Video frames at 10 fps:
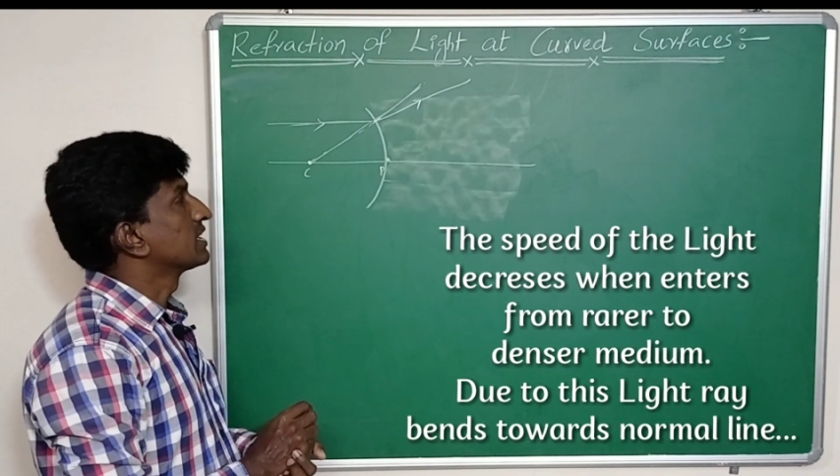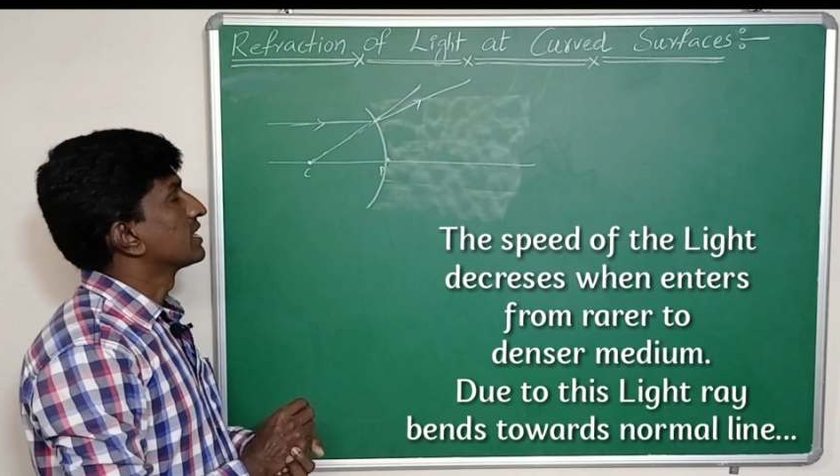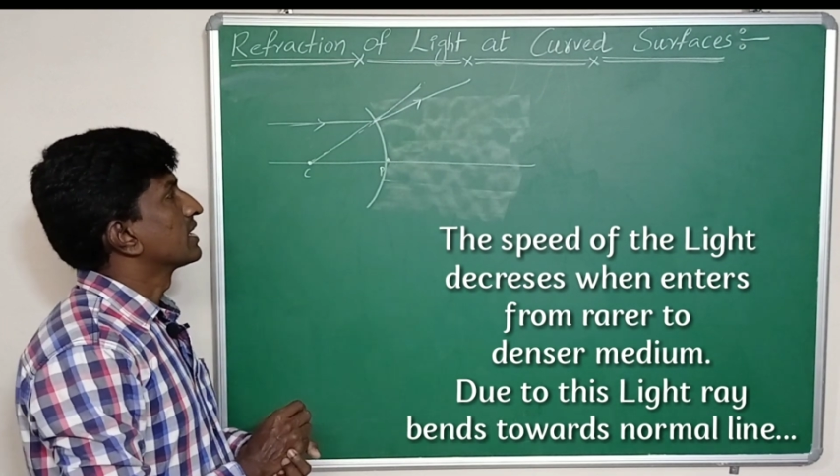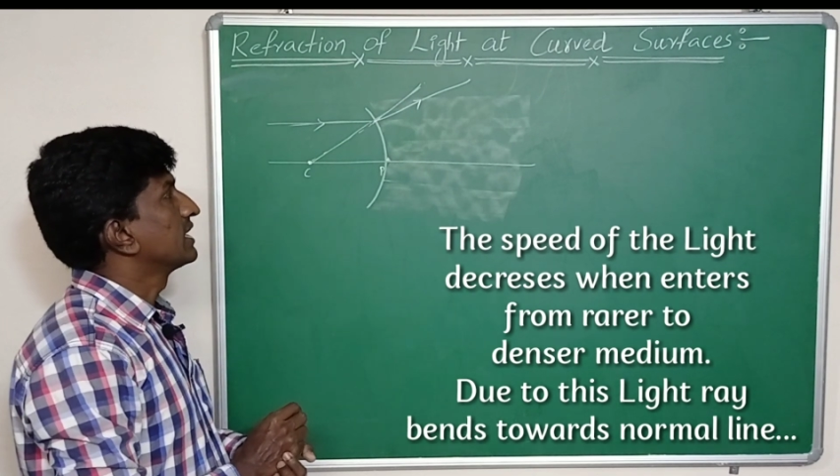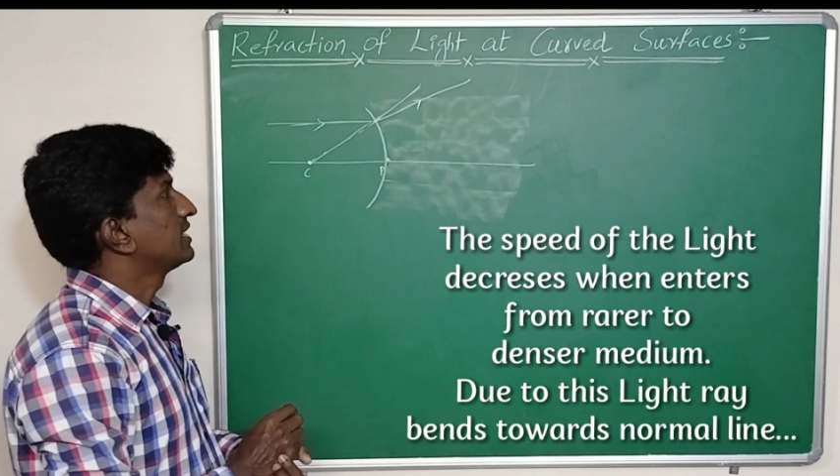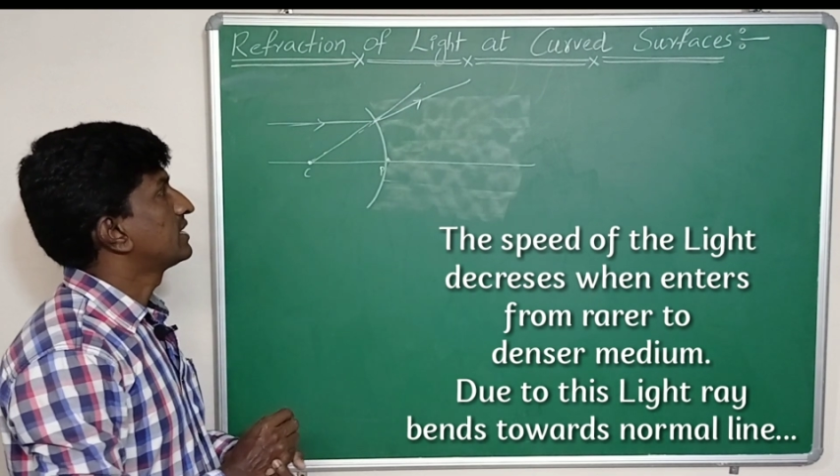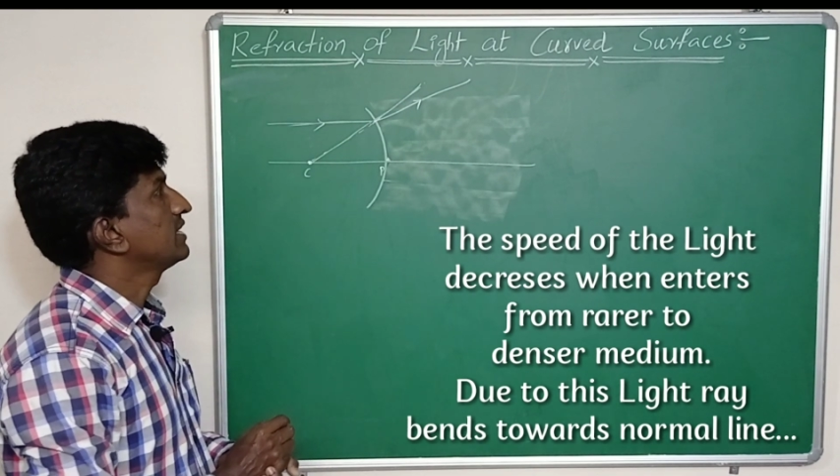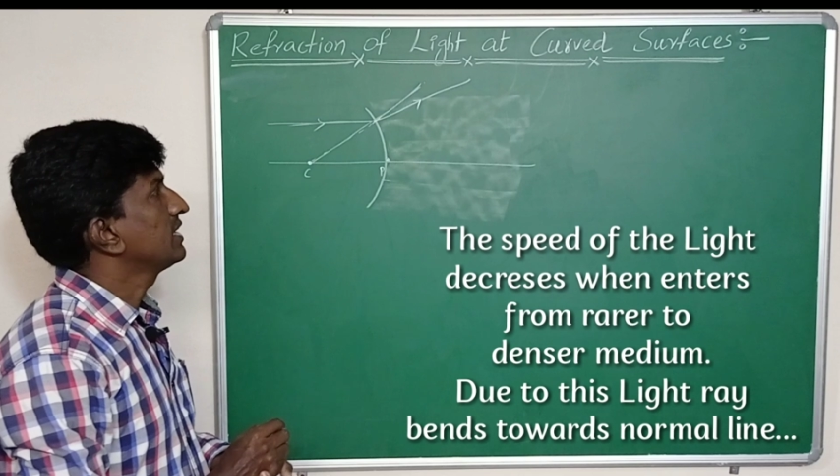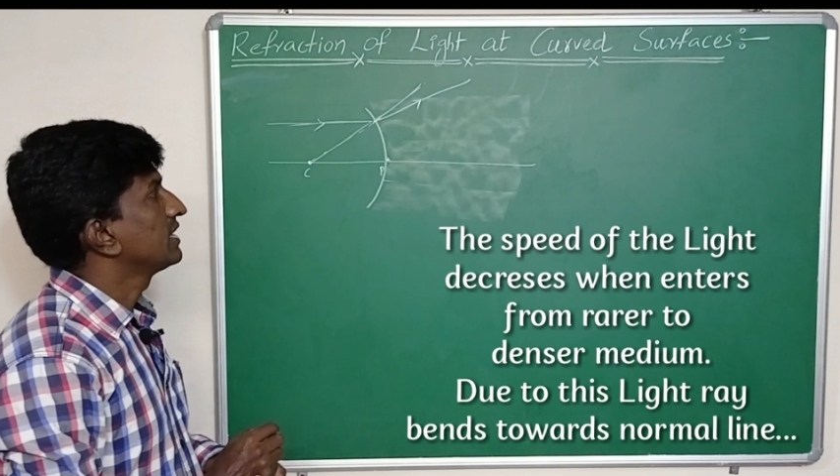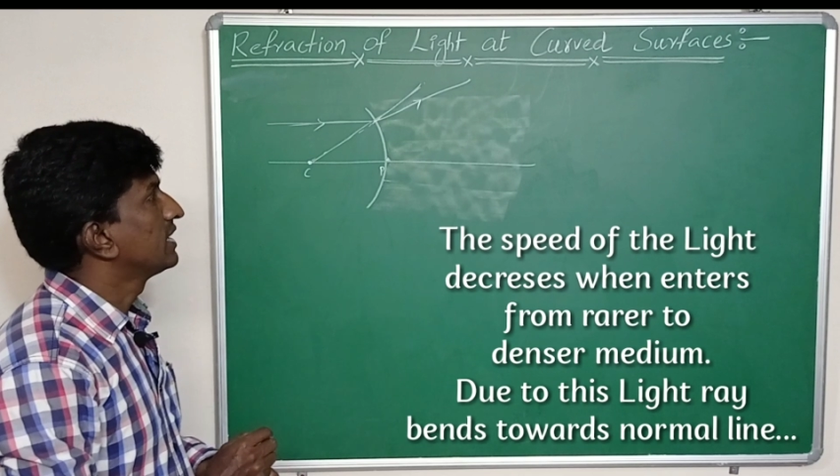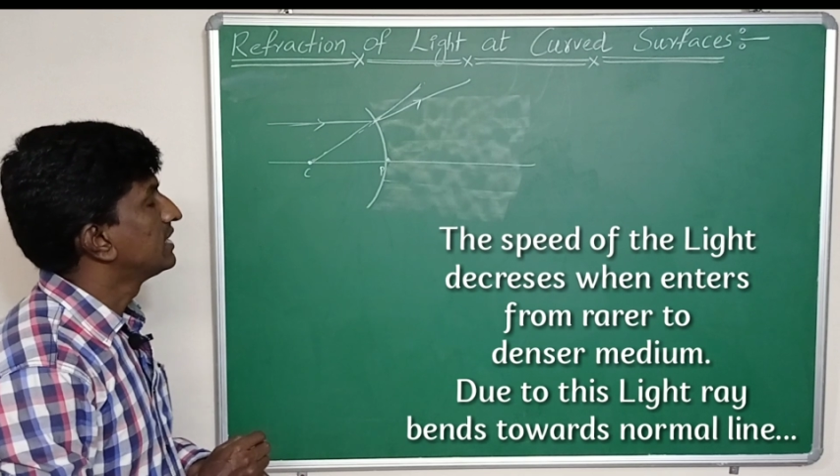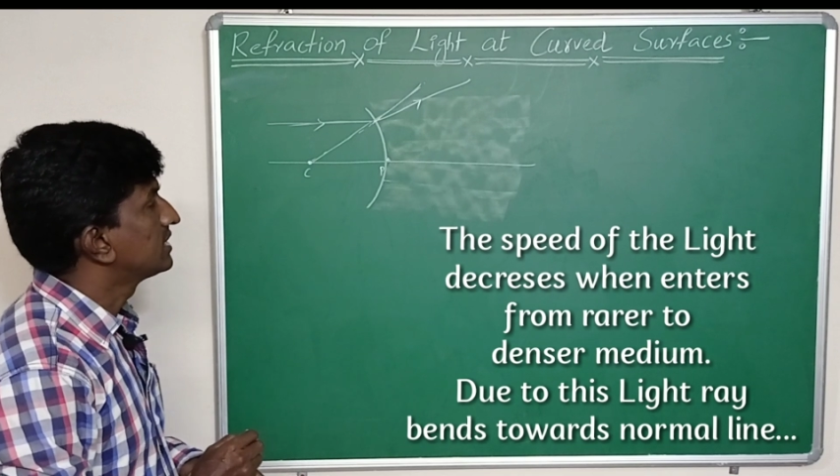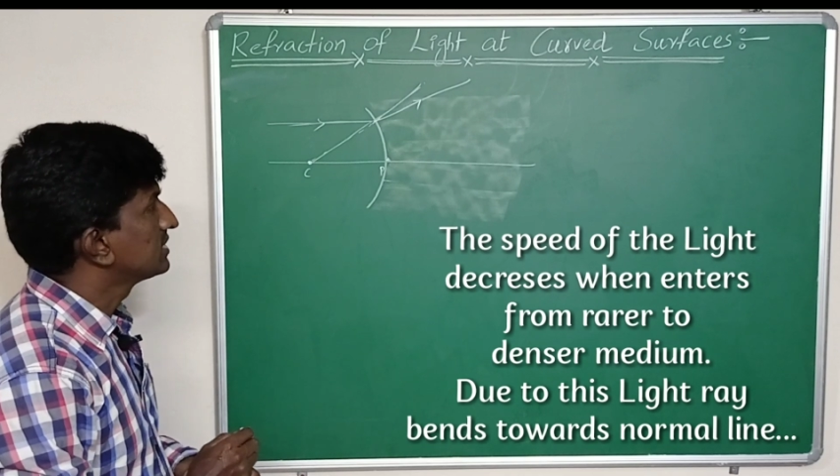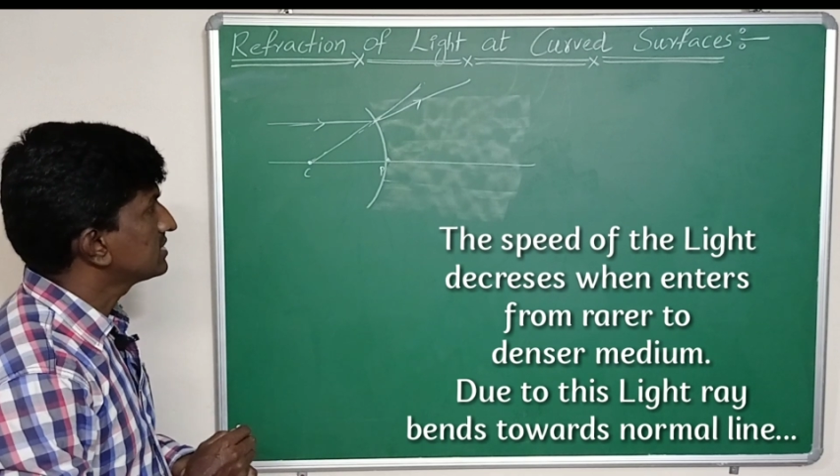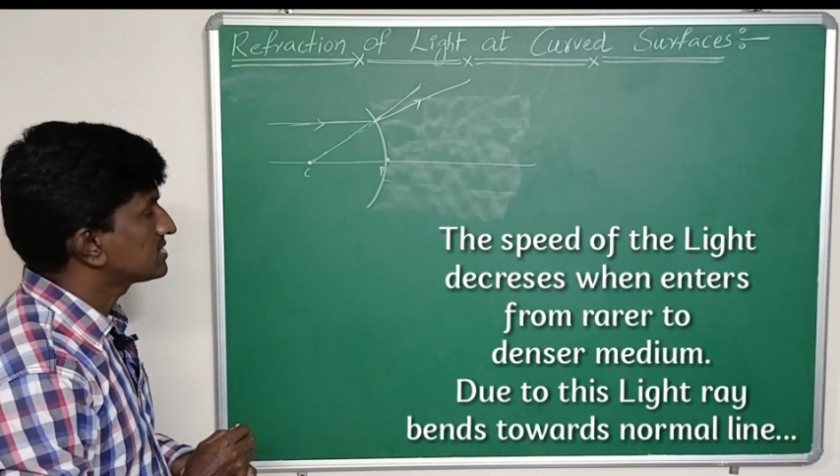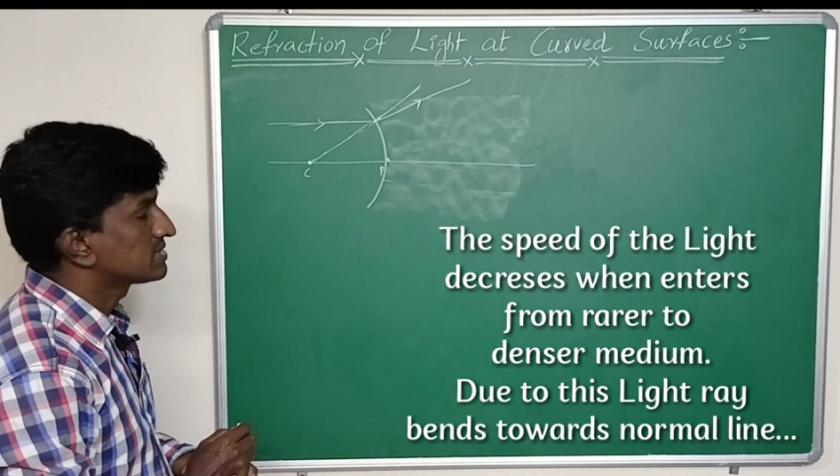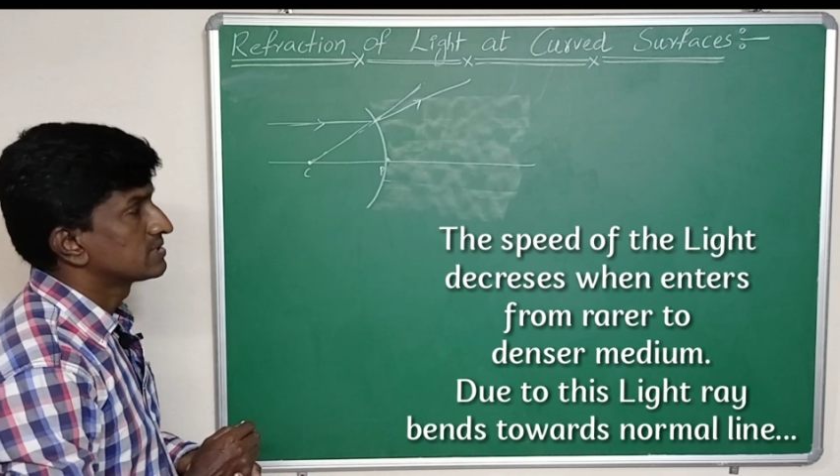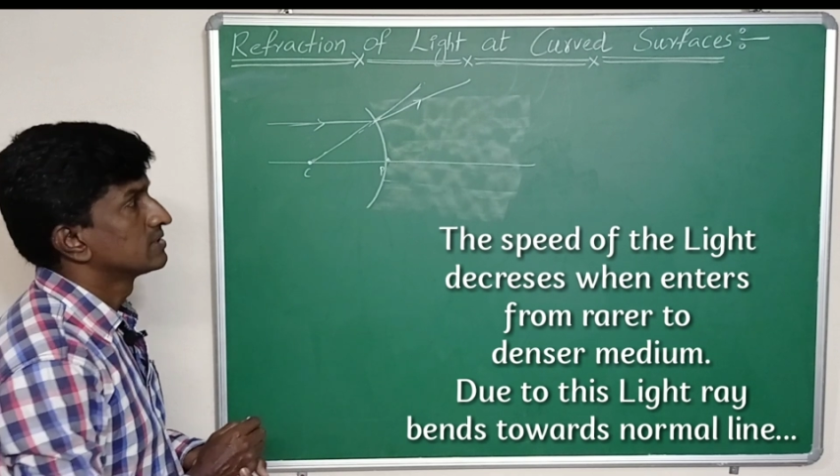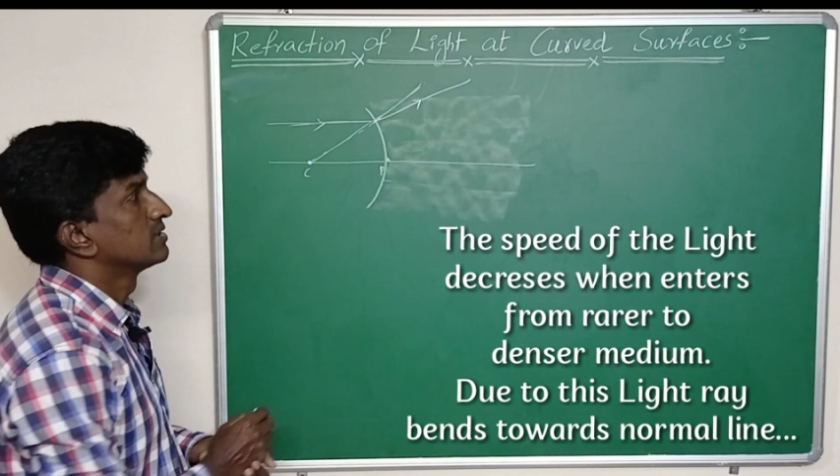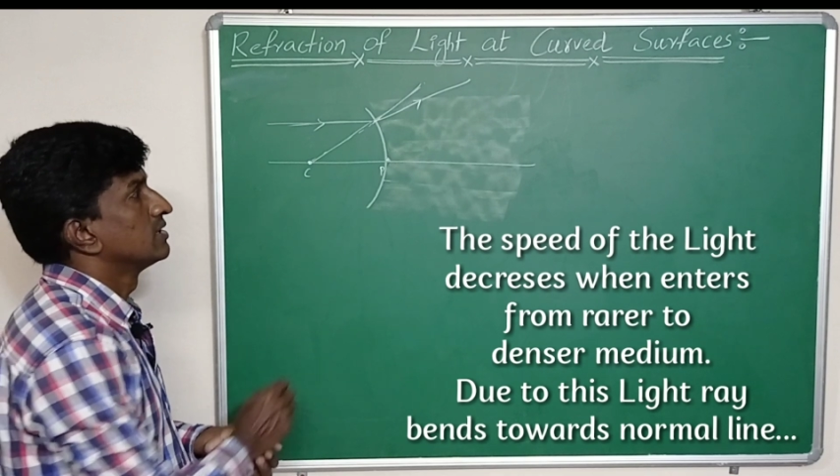the light ray enters